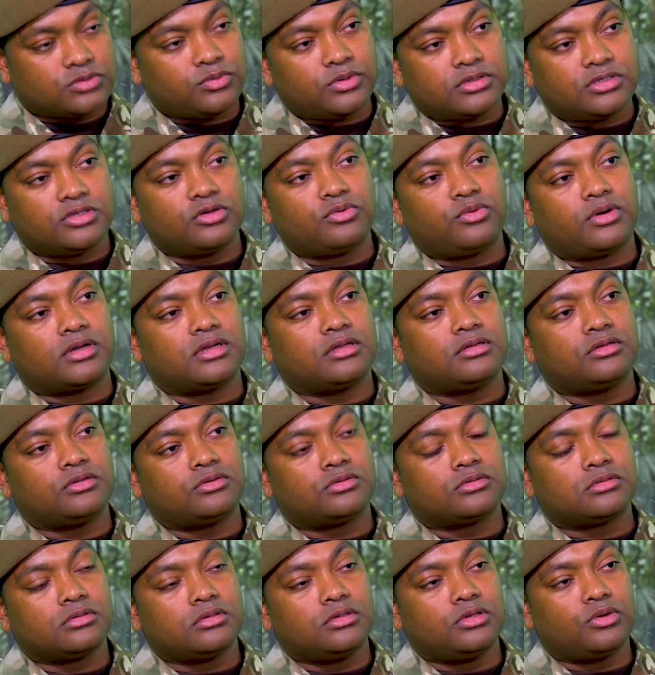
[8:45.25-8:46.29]
that's what you want
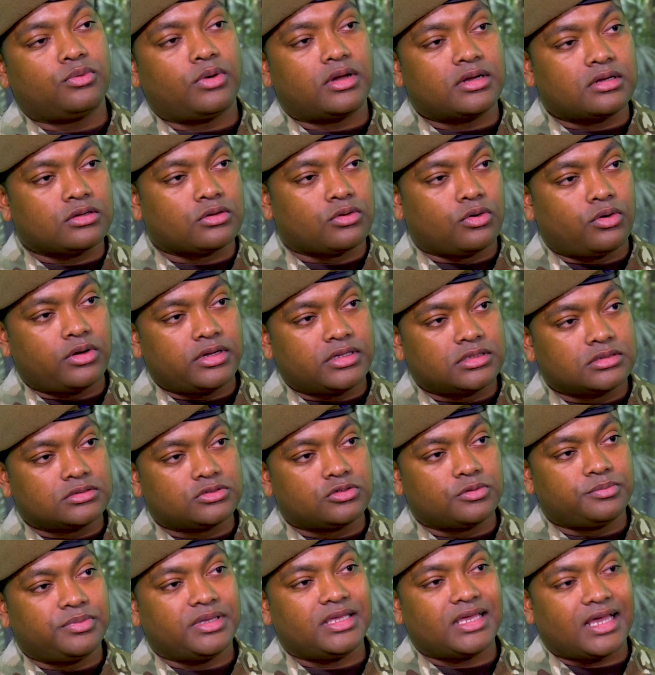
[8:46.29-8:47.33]
to do, you want to go in
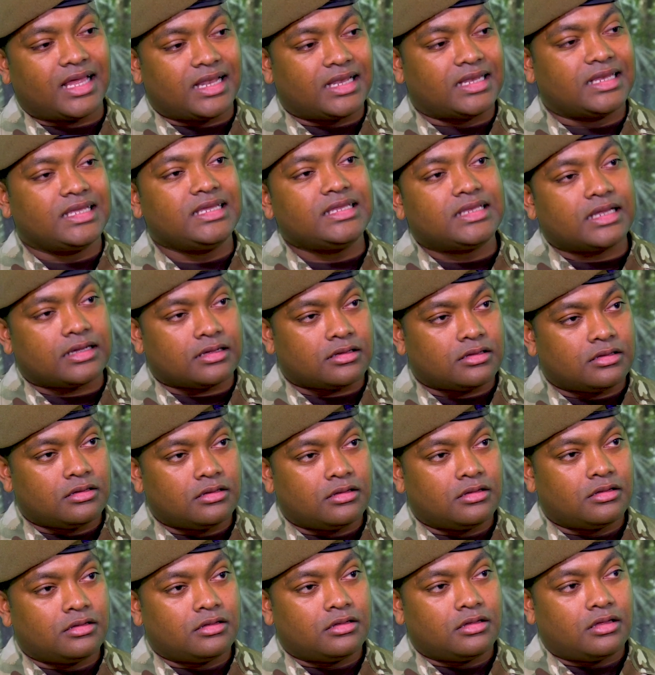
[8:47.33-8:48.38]
to be a leader
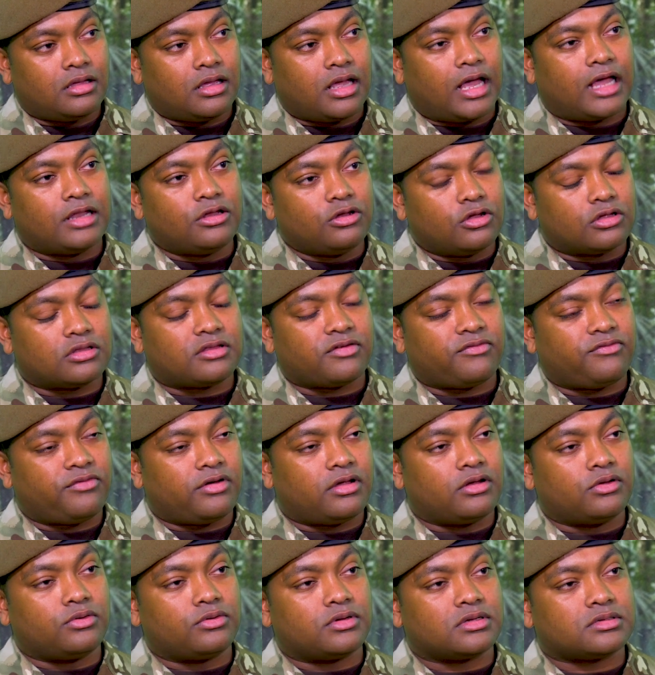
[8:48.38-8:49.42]
and not a
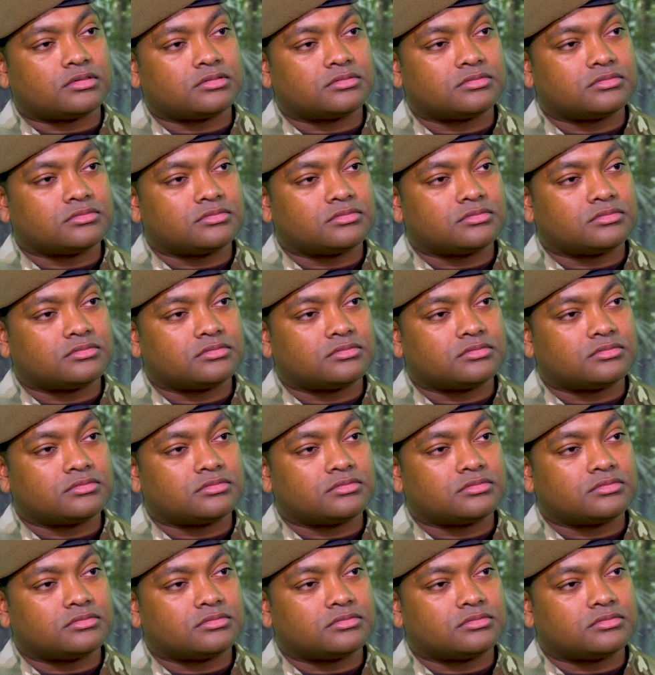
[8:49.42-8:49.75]
follower.